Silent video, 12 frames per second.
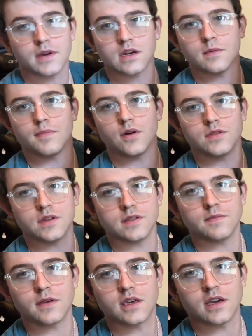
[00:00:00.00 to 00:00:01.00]

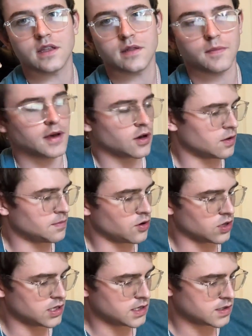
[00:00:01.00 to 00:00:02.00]
component kit, the belt,
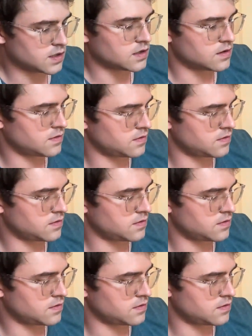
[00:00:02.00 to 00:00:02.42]
pulleys.